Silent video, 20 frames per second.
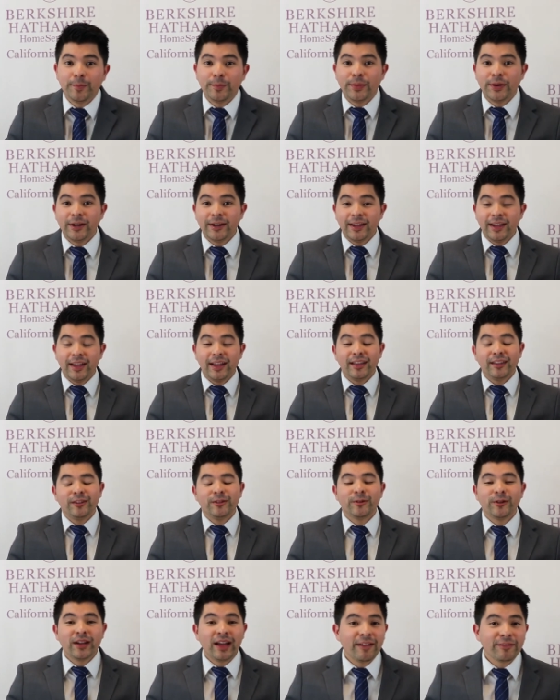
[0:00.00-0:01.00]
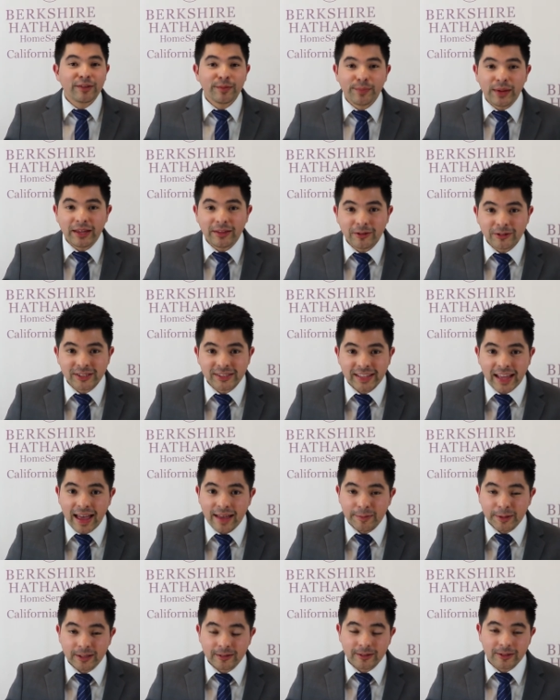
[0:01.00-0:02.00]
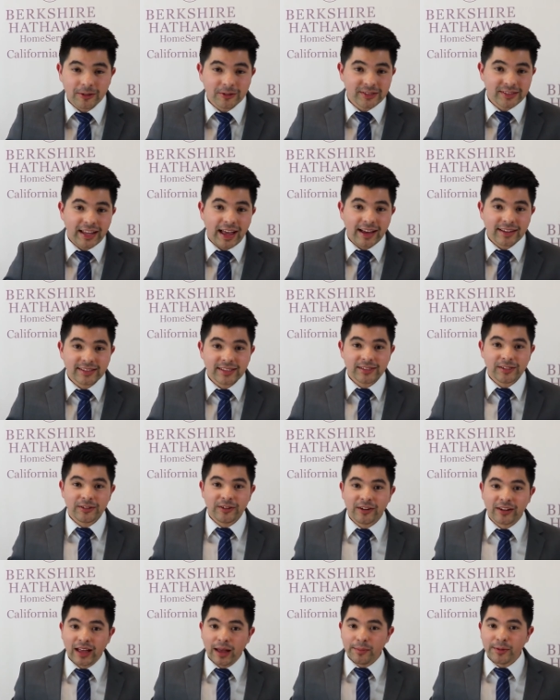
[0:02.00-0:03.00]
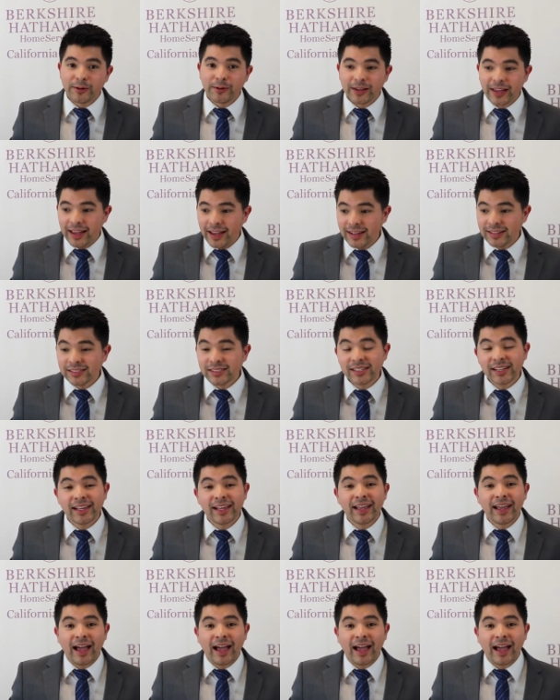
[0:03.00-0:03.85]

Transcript: but uh, you don't have to pay those, ta those taxes on your capital gains.